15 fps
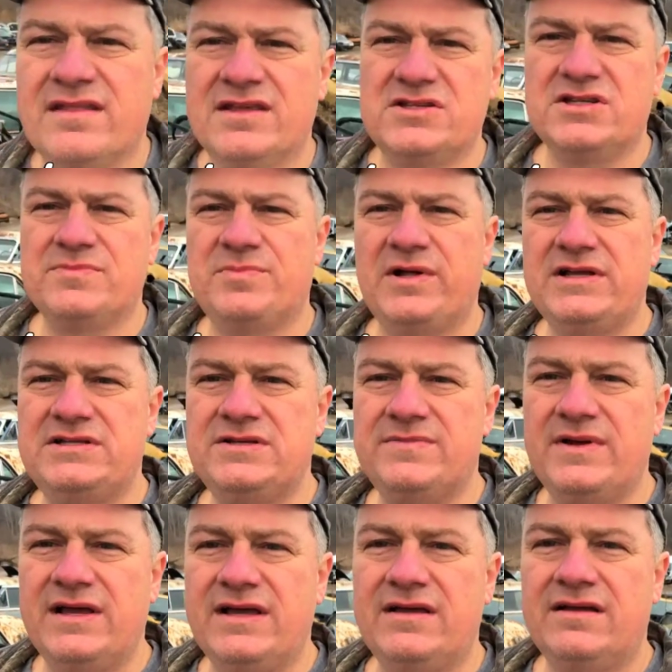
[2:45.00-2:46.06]
this is a place to
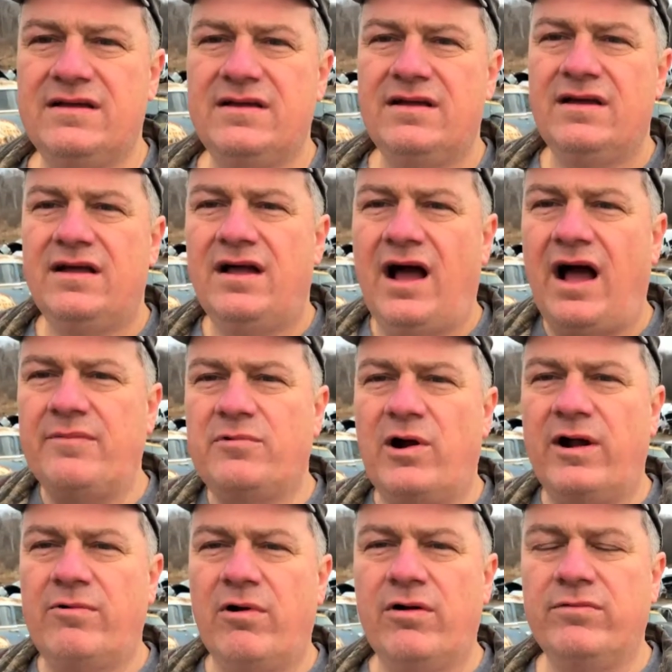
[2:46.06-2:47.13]
be. I'm
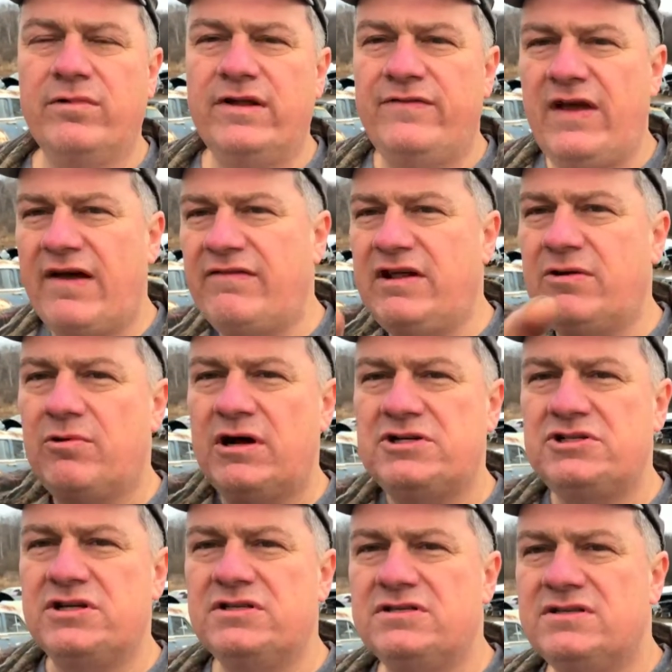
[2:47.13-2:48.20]
Greg Rhoton. If you have any
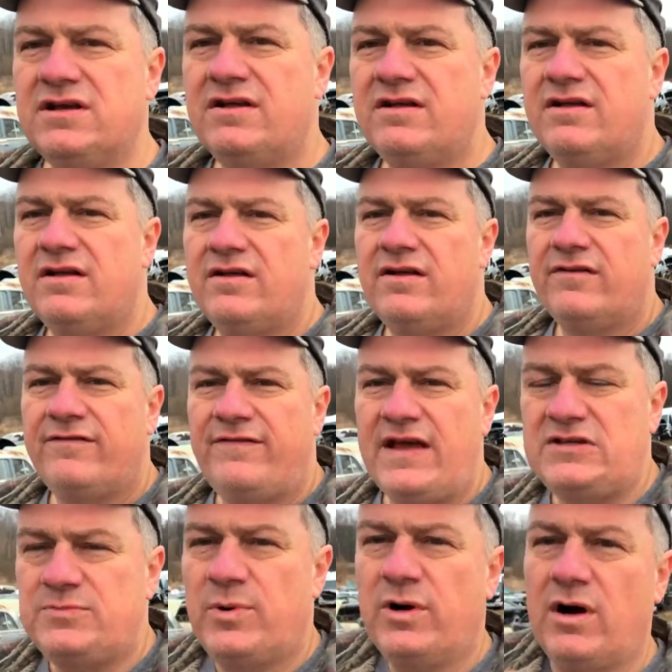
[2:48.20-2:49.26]
questions,
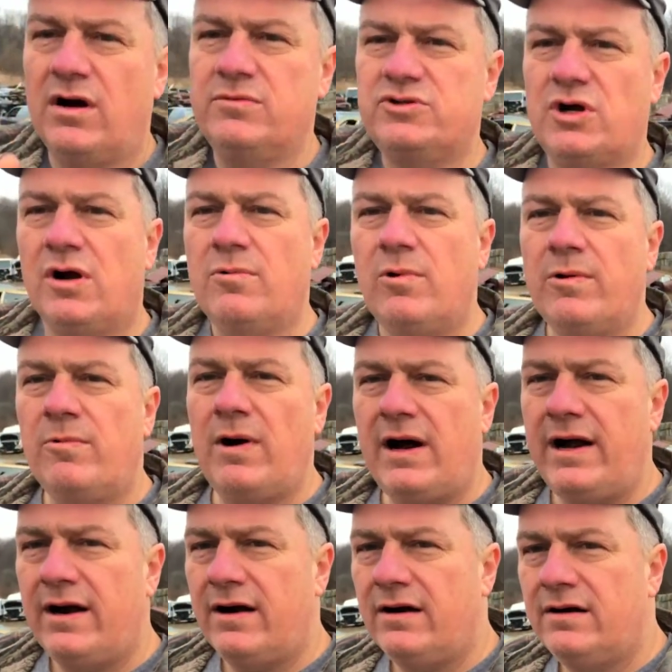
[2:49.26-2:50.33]
Facebook, Armstrong One
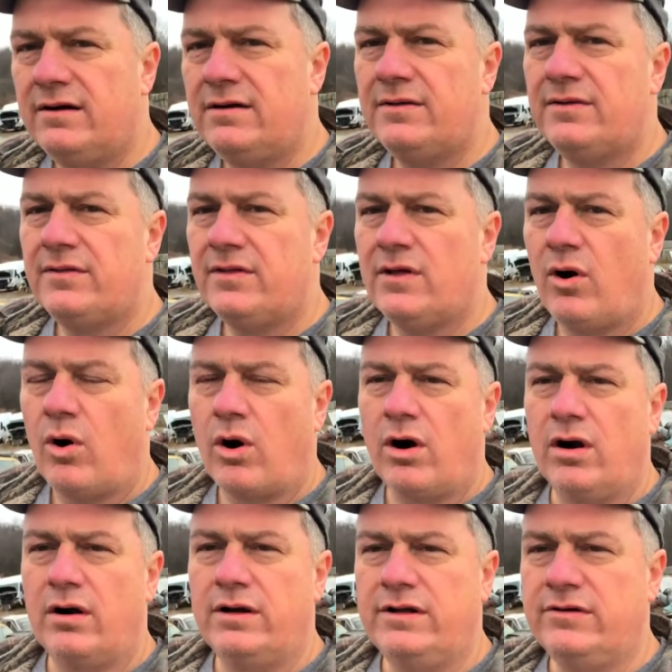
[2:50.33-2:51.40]
Wire,
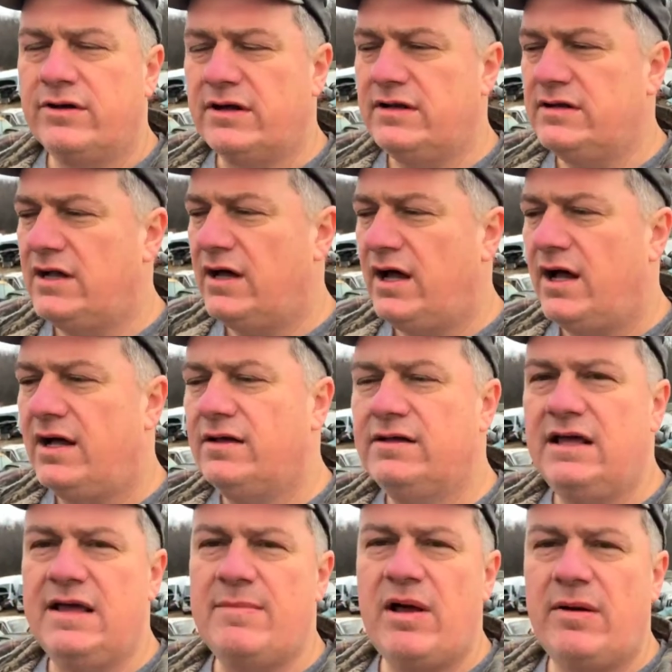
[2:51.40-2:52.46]
or you can
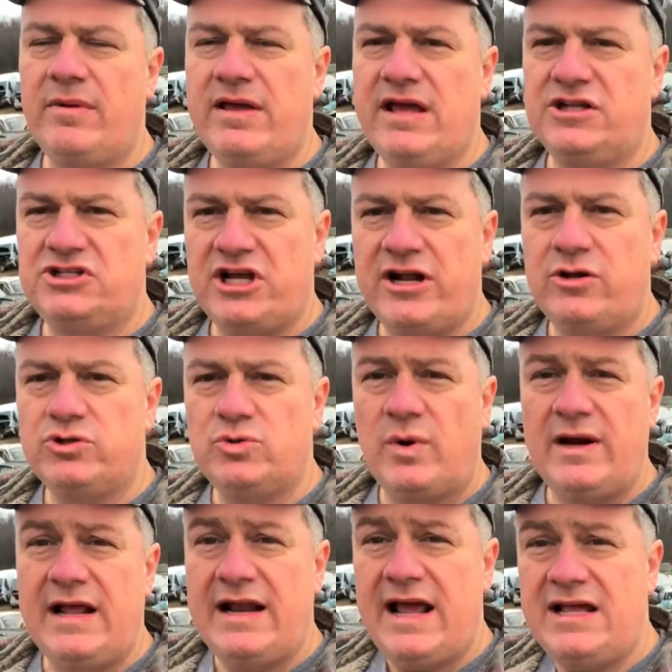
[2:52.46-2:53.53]
email me at
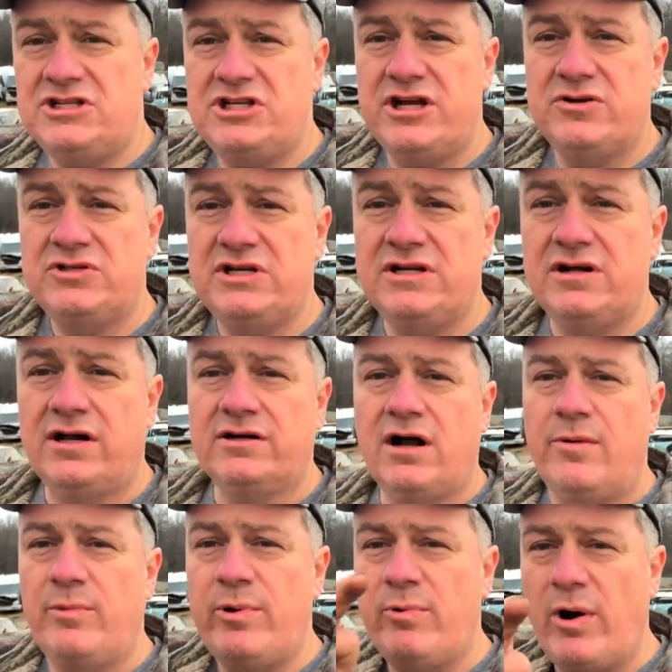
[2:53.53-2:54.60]

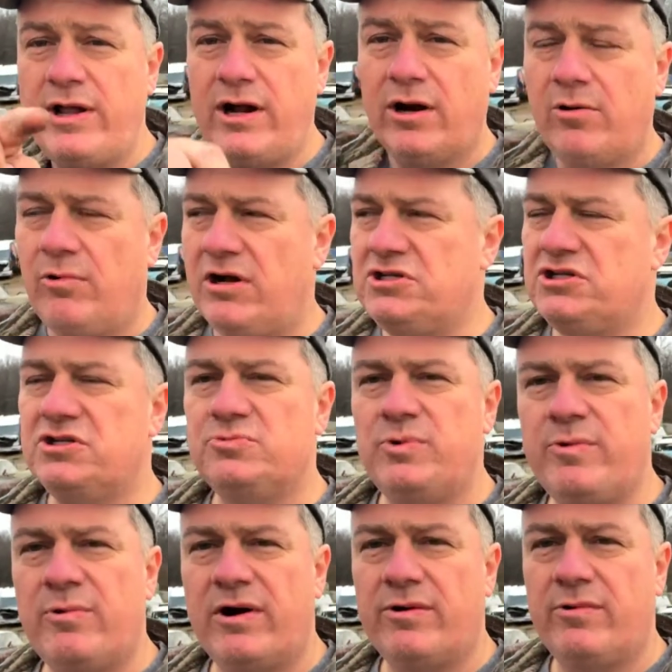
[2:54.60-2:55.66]
channel20@agoc.com. We want your questions,
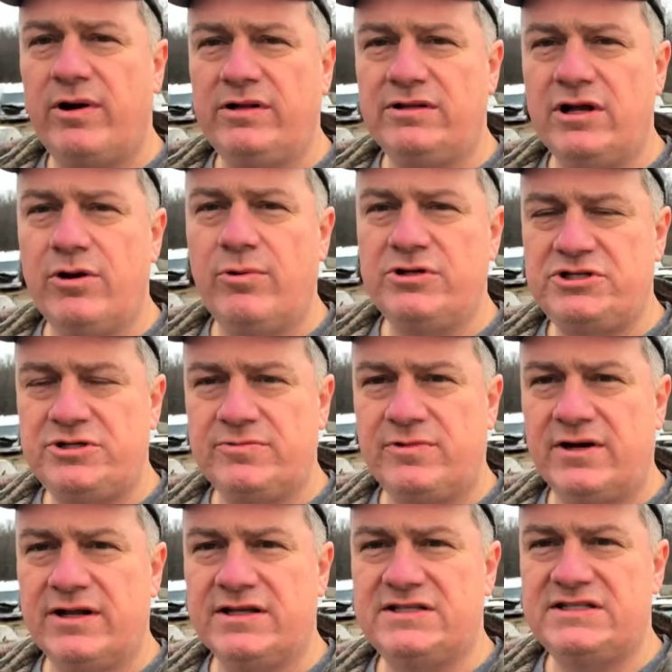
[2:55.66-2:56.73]
we want to know what you
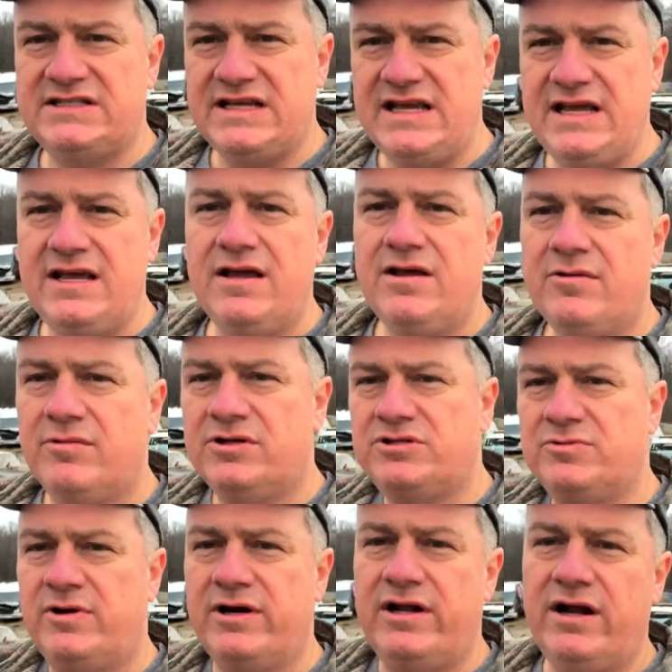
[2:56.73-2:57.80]
want to see,
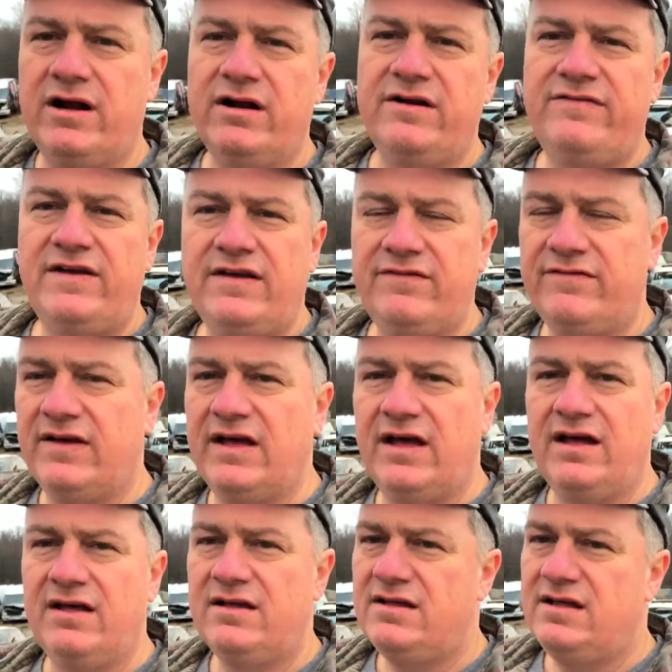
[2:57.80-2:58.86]
what you want to hear, and if you
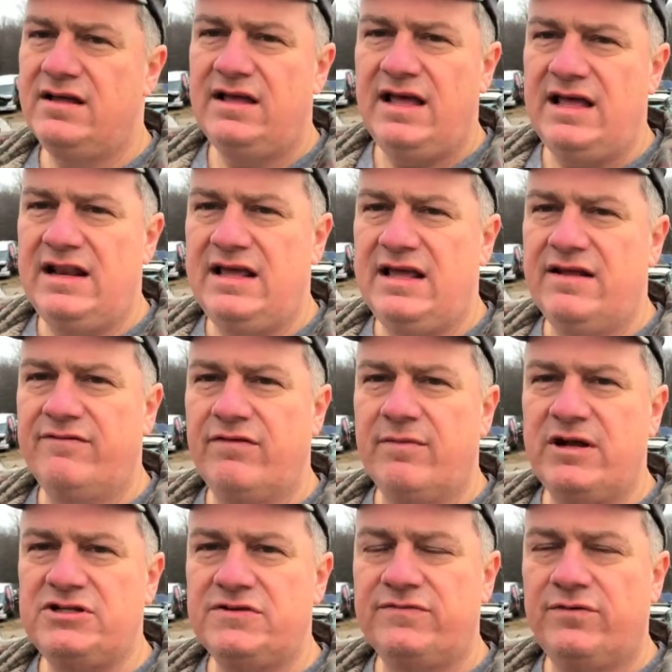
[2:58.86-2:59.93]
have any
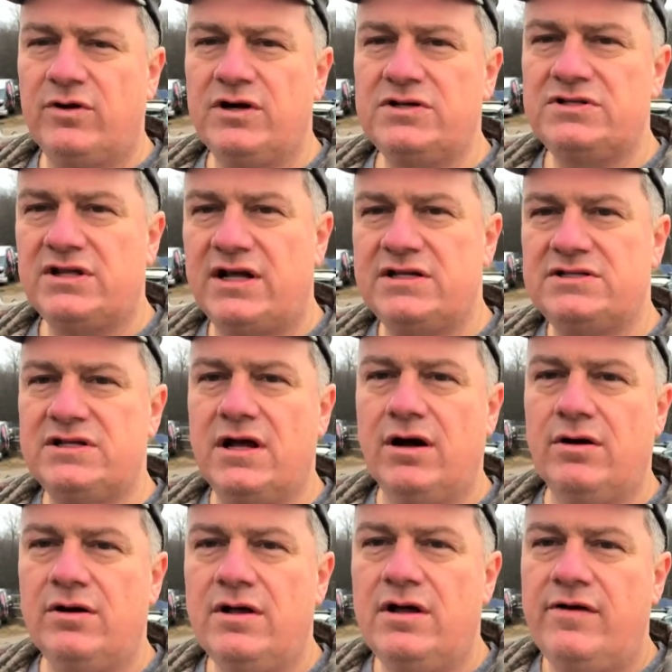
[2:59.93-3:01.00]
information for us, let us
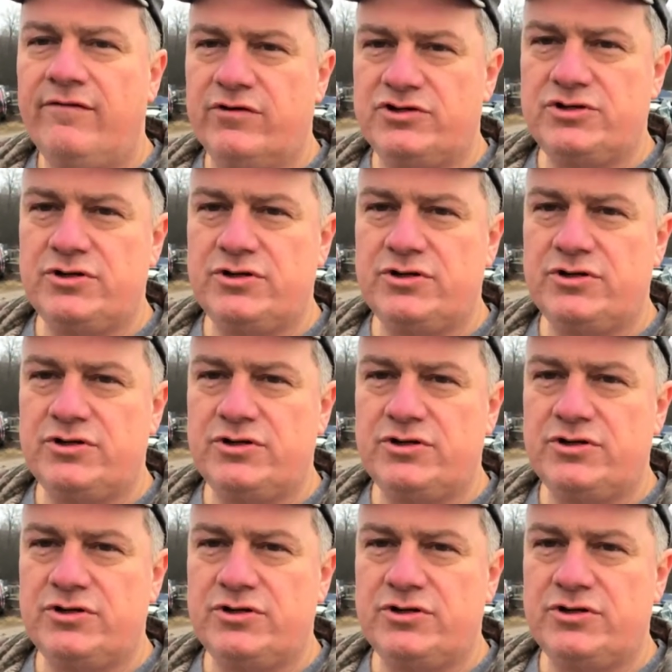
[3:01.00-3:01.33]
know. For